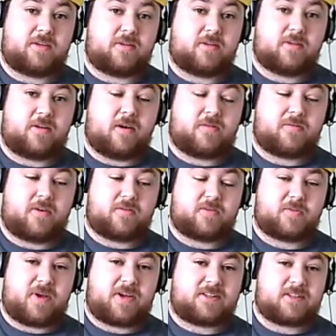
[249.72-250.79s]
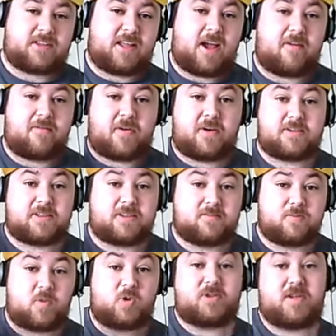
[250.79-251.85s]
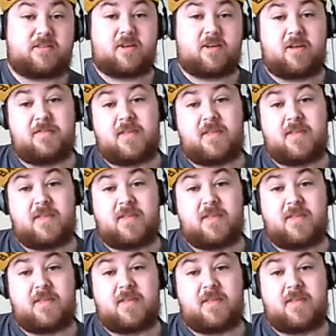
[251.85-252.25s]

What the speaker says: of space, and they are fighting more Death Guard,